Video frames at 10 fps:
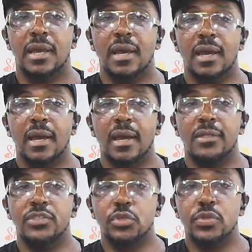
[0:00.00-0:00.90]

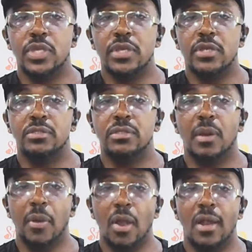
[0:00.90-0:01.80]
uh, two years
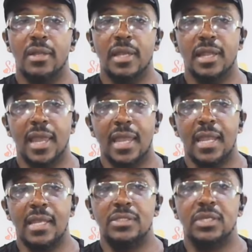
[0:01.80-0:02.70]
apart in
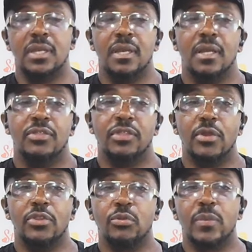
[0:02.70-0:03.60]
age,
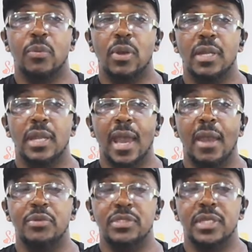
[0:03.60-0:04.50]
thirty-three point nine
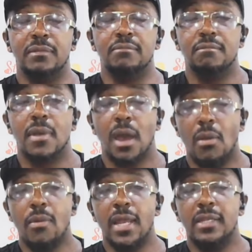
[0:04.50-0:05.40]
percent.
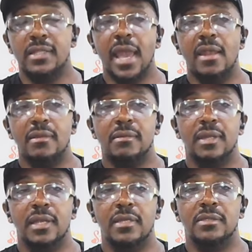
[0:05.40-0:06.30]
All right, that
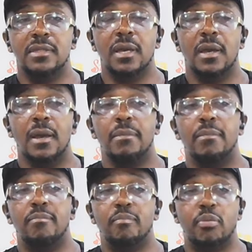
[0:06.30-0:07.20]
is uh,
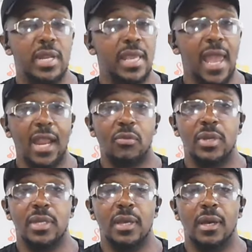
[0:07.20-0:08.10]
pretty
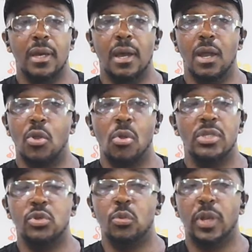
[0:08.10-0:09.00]
accurate uh,
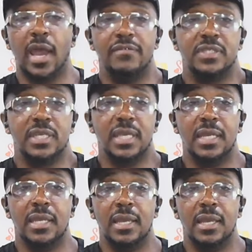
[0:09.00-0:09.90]
according to what I've
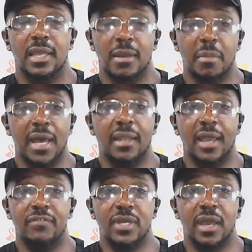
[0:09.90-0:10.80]
seen in my
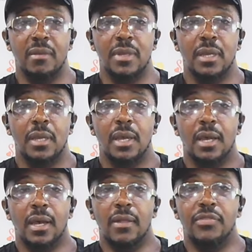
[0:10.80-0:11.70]
lifetime.
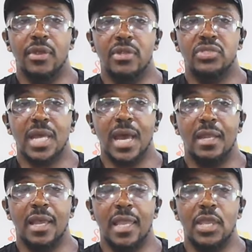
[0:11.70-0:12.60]
Uh, there's not
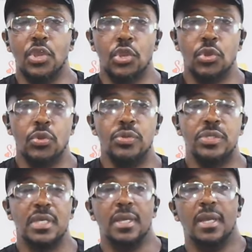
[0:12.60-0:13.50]
a
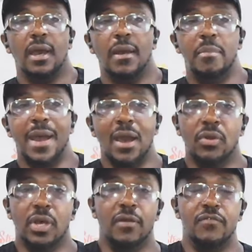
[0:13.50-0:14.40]
huge
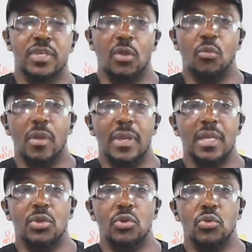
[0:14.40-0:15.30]
amount of young
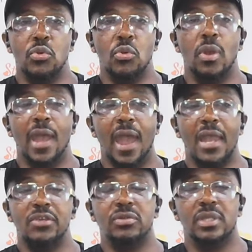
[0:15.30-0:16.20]
women who
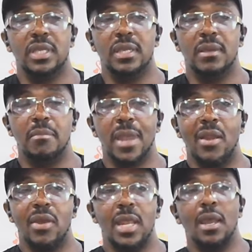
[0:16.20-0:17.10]
actually
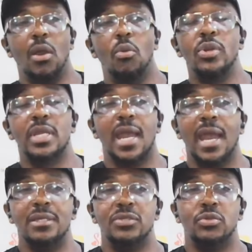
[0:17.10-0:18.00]
marry older
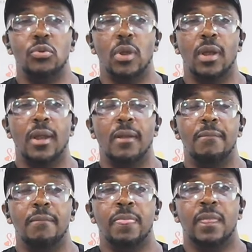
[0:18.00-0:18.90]
guys who are
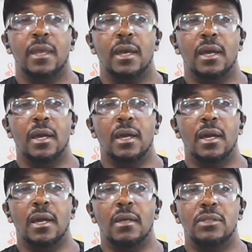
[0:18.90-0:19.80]

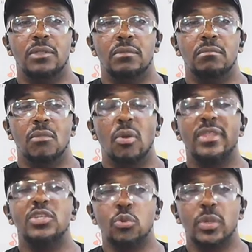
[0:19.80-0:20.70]
uh, more
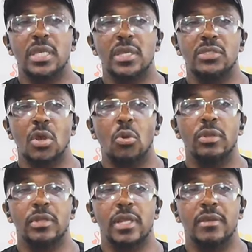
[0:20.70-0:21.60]
than twenty years
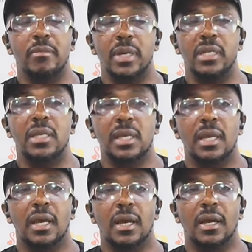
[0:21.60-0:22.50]
older than them, but
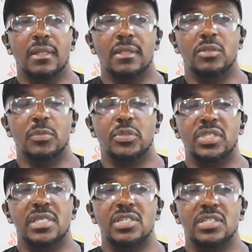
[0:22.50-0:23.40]
uh, the, the
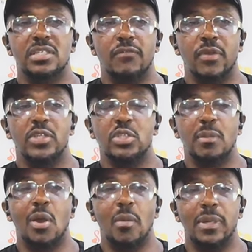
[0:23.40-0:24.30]
percentages are very
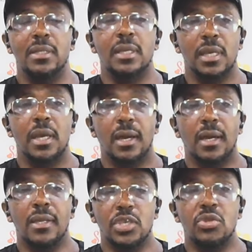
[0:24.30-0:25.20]
small. But
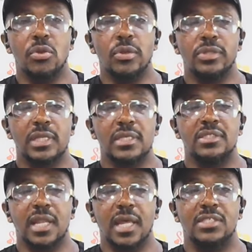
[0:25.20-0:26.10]
uh, you heard the
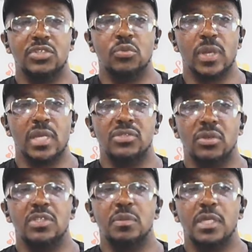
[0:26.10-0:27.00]
list that I just read,
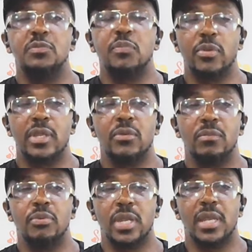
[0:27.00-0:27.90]
so it's, it's pretty,
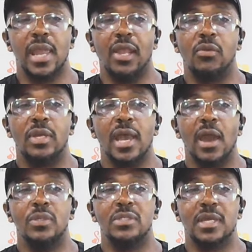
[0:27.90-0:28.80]
pretty accurate, I
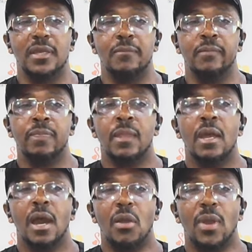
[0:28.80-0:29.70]
would say.
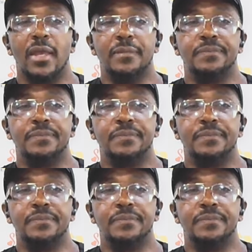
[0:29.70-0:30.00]
All right,